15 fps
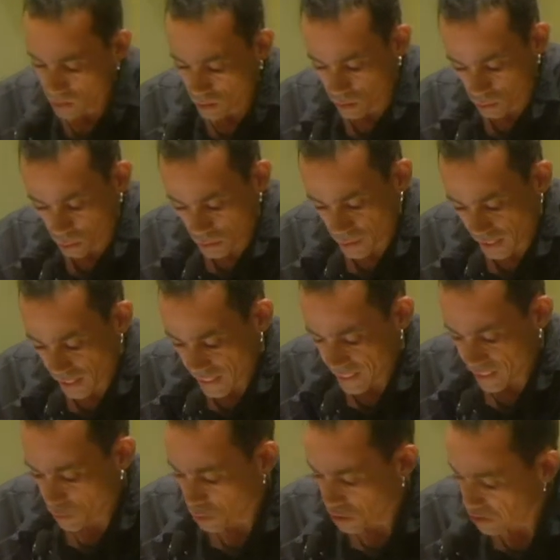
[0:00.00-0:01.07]
Too
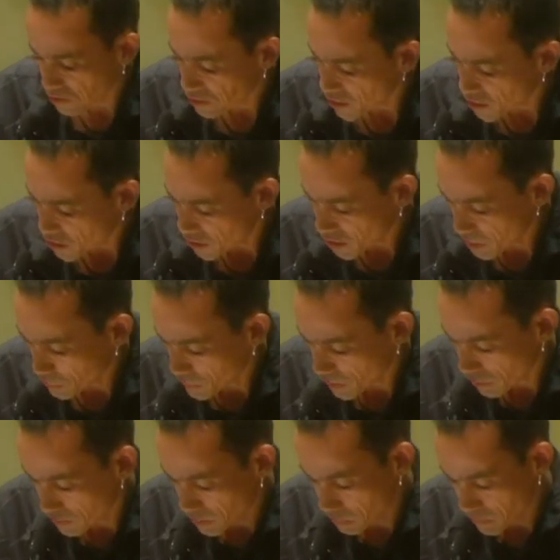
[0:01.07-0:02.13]
tiny whose flesh heaped I
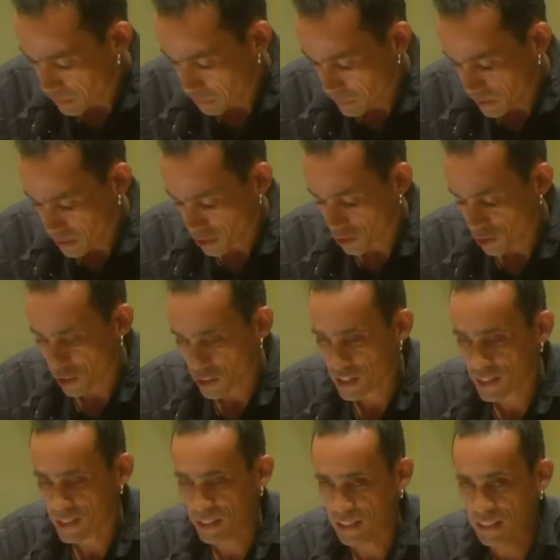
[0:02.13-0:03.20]
remember
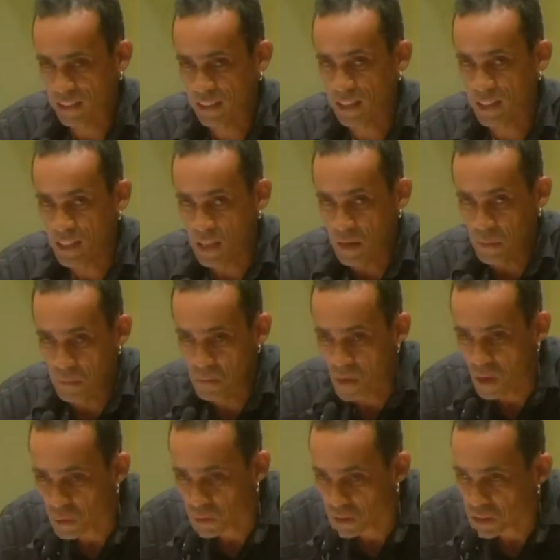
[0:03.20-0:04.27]
across a
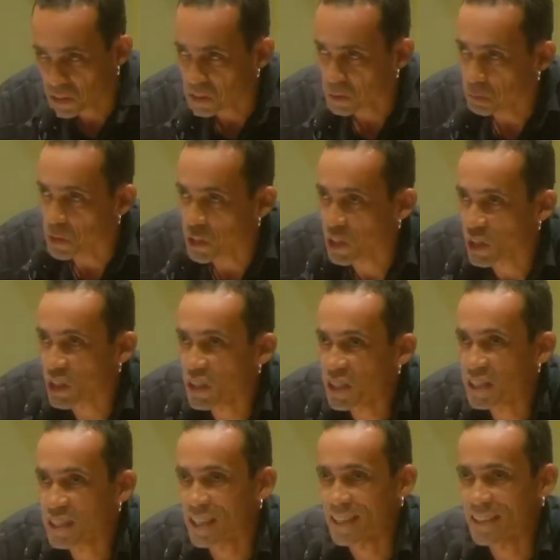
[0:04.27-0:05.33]
mounted
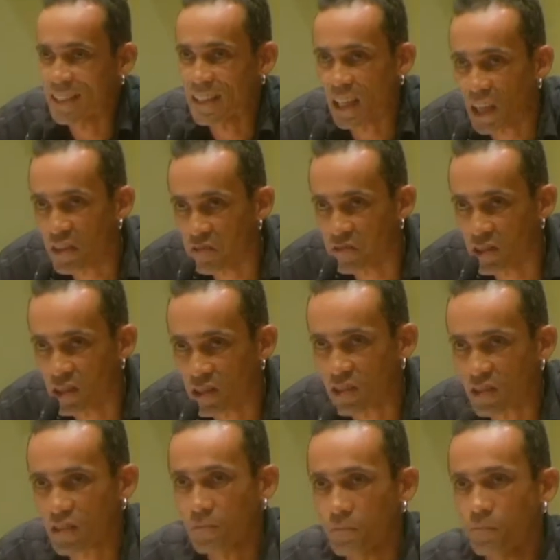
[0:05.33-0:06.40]
machine gun,
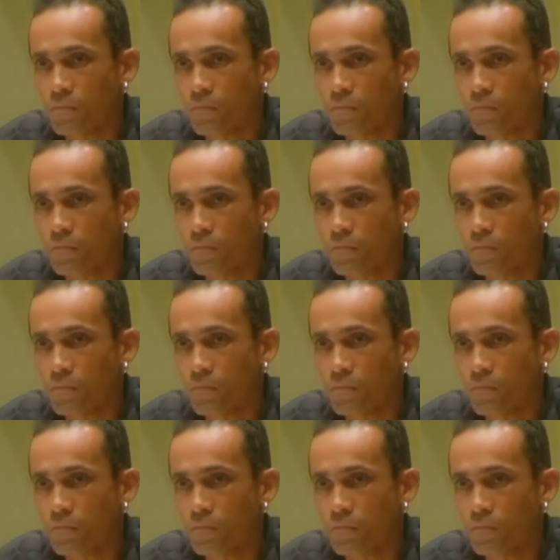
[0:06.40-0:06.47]
lifeless.